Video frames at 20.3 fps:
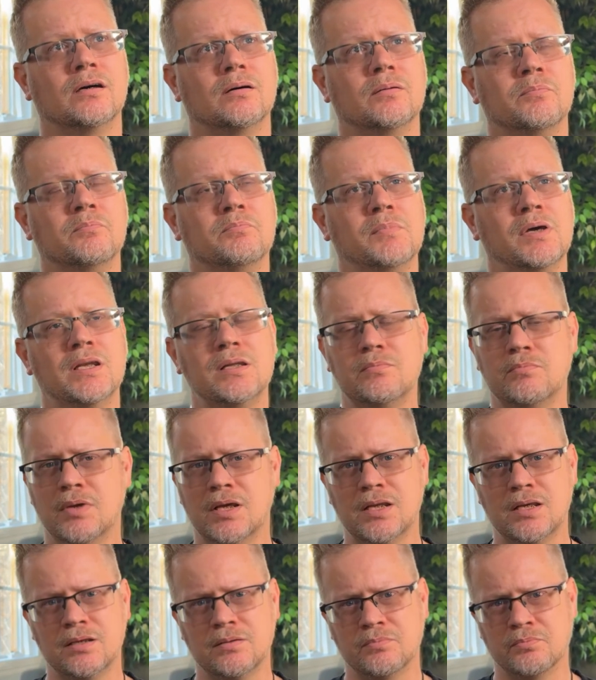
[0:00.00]

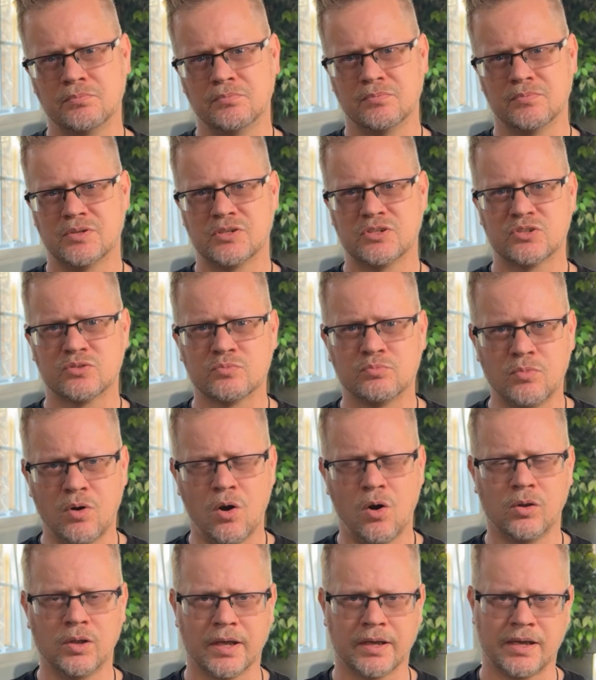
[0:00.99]
Many
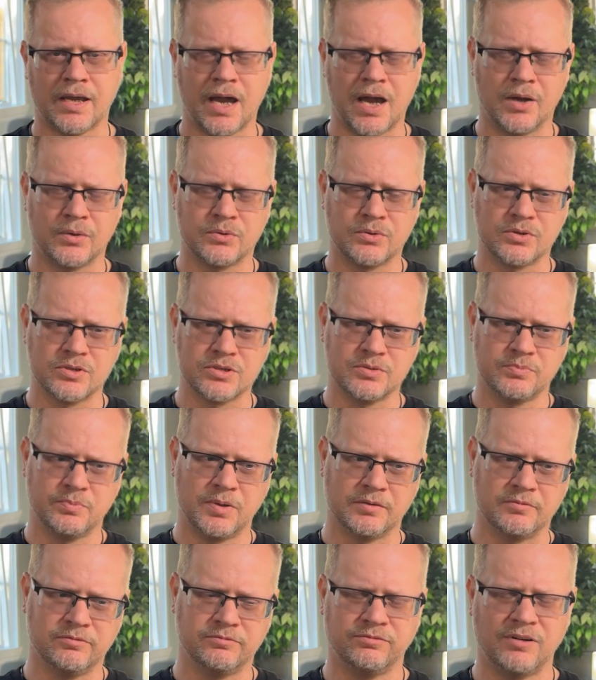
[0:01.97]
small encounters,
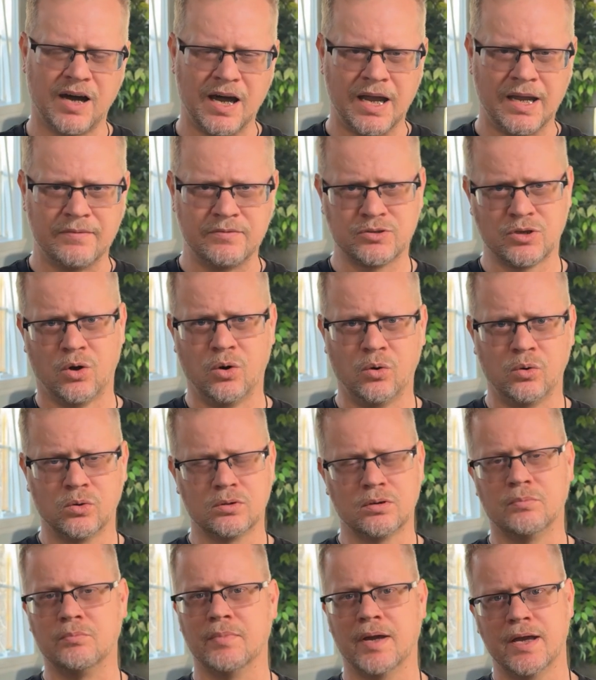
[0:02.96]
but 5
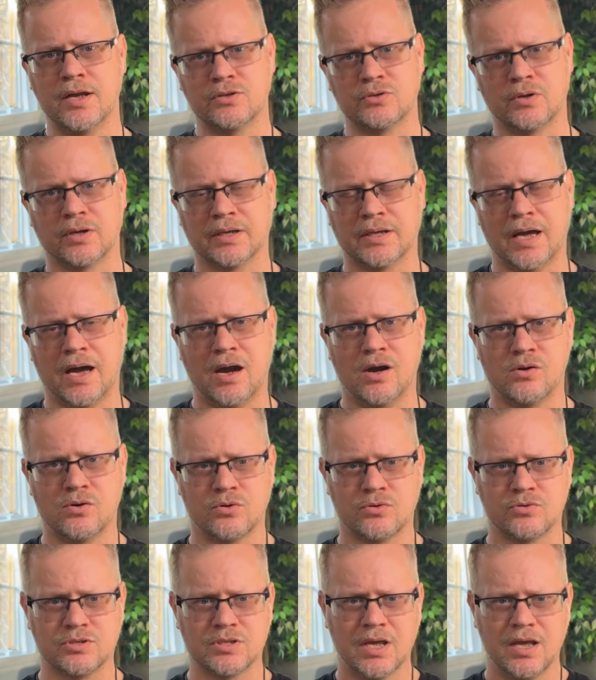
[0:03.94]
total major
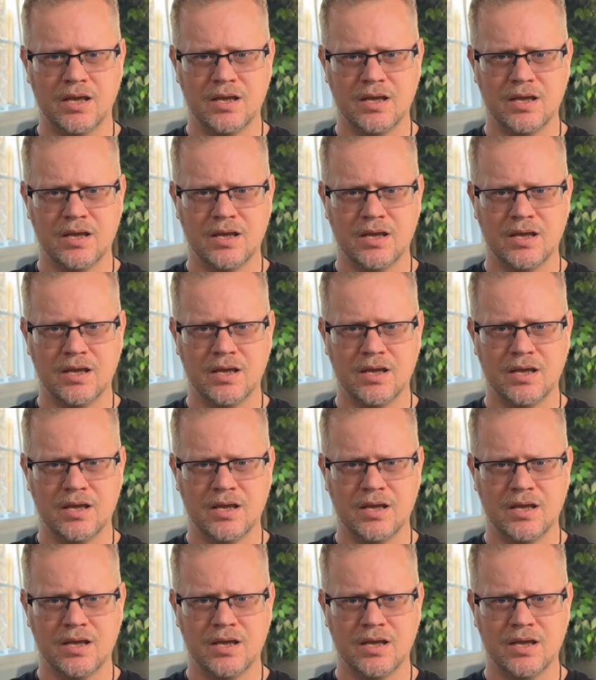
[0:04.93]
encounters